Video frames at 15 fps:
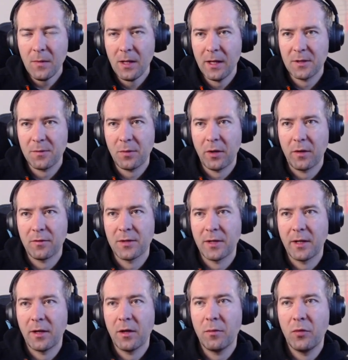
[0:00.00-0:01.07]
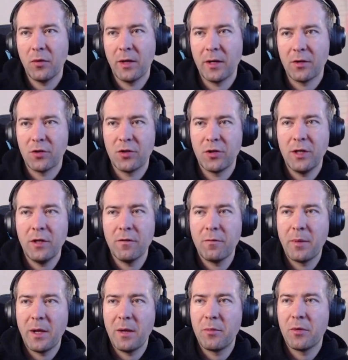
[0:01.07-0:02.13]
As part of signing up, you get a sheet of
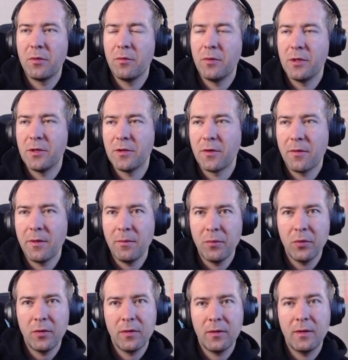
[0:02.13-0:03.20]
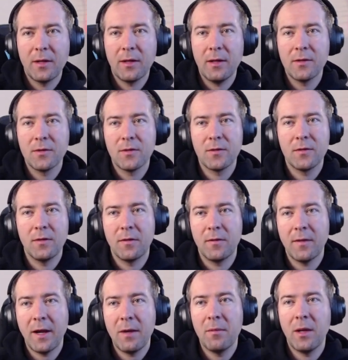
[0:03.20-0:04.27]
paper, which is our input, that lists the
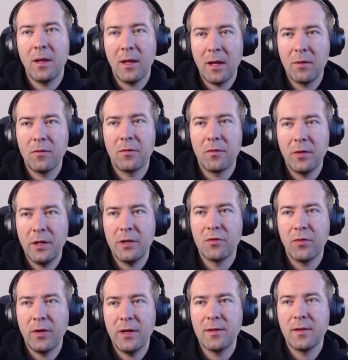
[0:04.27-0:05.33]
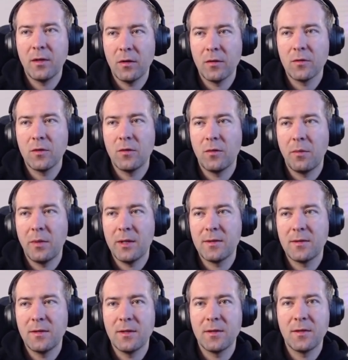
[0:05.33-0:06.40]
time allowed for each race and also the
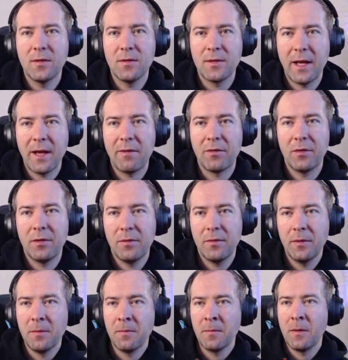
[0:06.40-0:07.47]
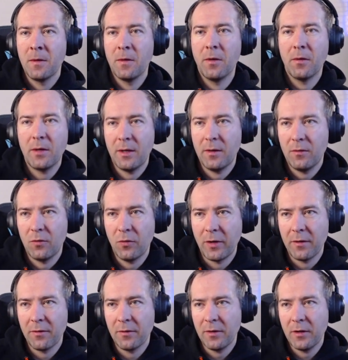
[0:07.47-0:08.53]
best distance ever. Okay, to
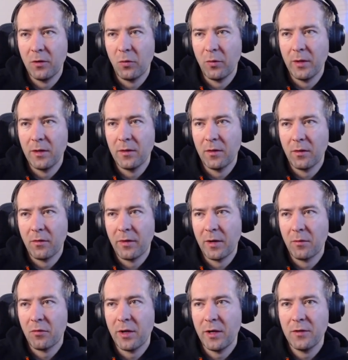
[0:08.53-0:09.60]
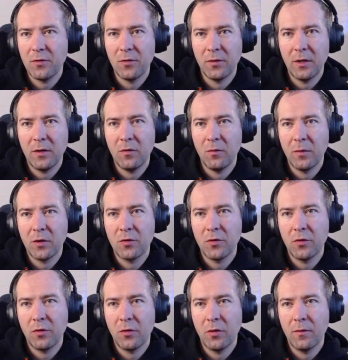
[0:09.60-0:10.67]
guarantee you win the grand prize, you need to make sure
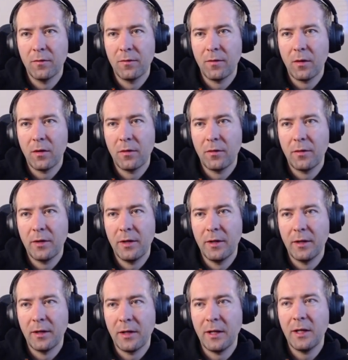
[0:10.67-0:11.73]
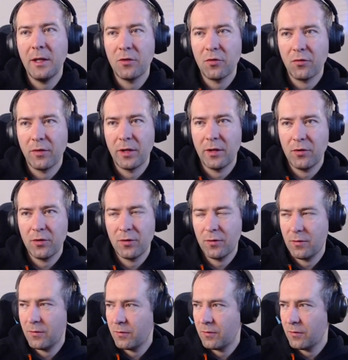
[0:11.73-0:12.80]
you go farther in each race.
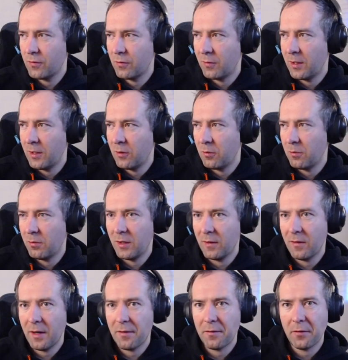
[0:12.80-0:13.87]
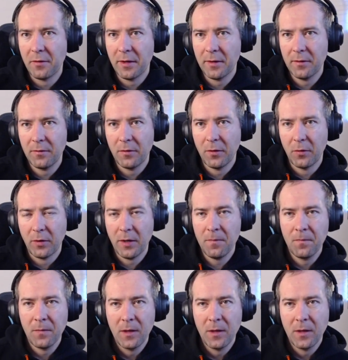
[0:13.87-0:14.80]
So you need to beat every record, okay.